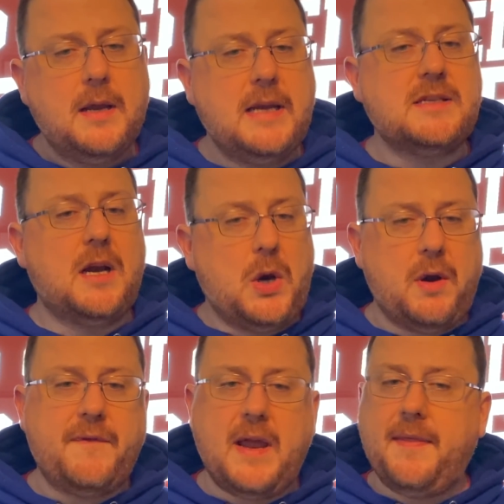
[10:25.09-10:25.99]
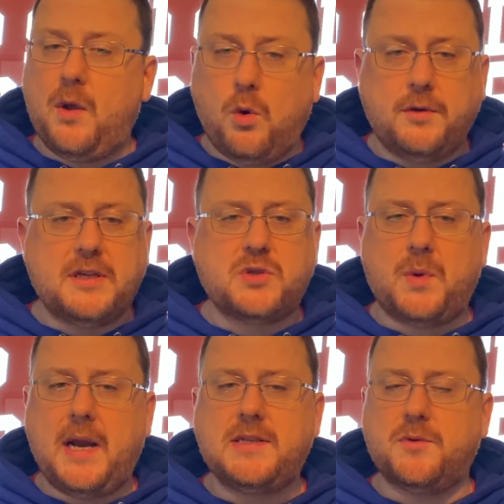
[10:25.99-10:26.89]
He's an RFA. They hold his
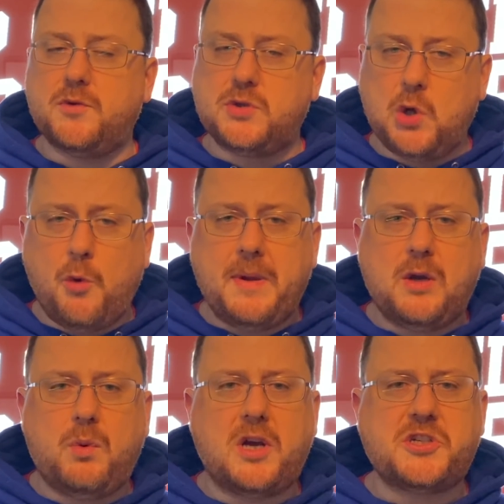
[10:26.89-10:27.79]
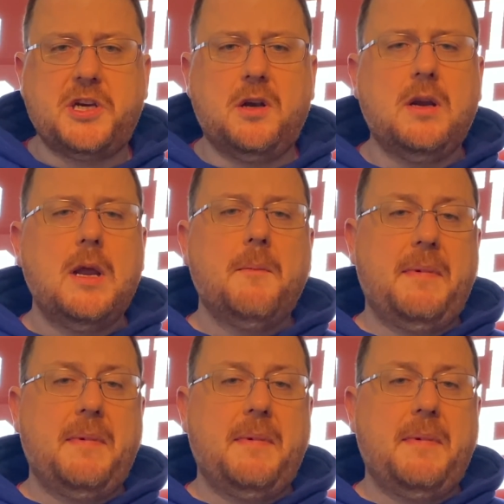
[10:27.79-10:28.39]
rights, so there's no big rush here,